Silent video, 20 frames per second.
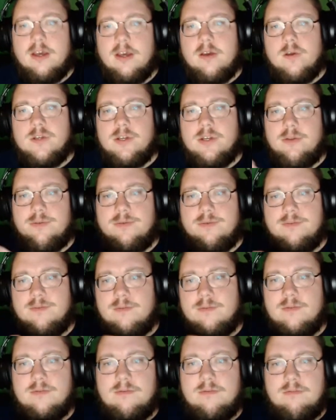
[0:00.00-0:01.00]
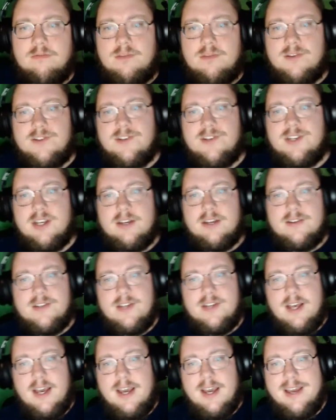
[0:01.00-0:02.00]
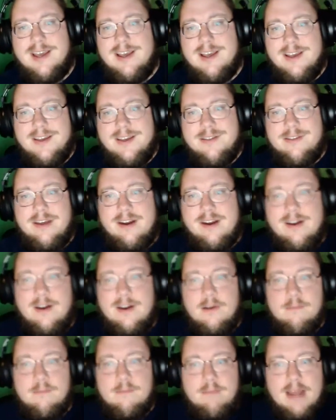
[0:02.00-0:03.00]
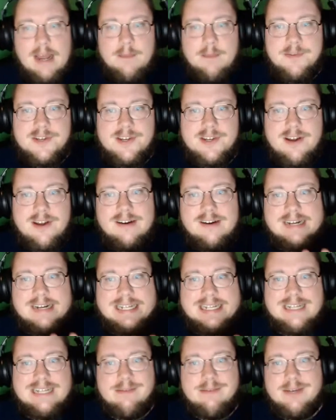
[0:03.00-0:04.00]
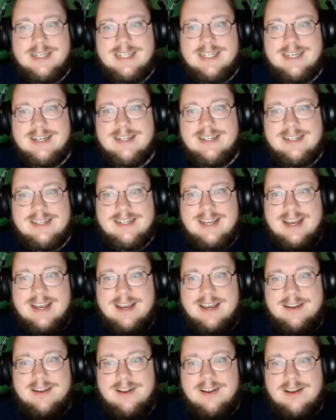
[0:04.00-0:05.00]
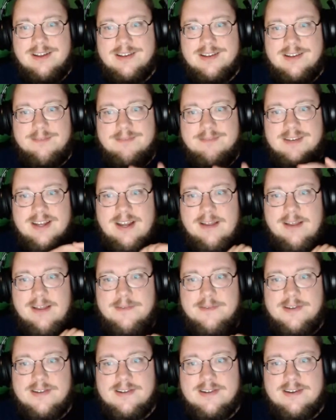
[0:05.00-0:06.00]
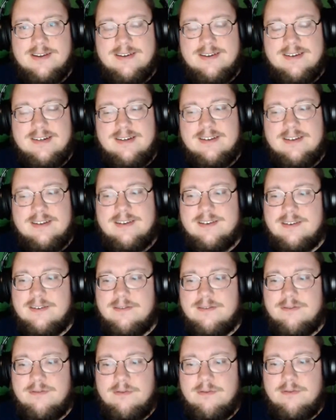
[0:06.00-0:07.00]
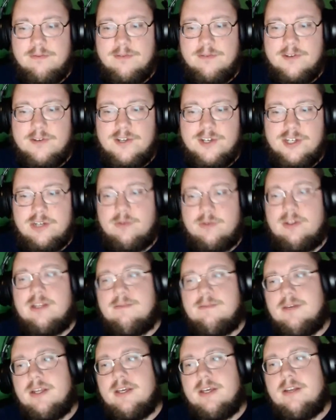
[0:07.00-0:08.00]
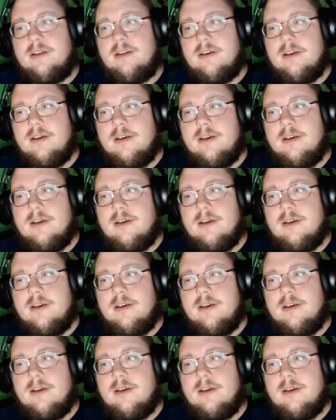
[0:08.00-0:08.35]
So, this is to say that our maps are limited and sometimes so limited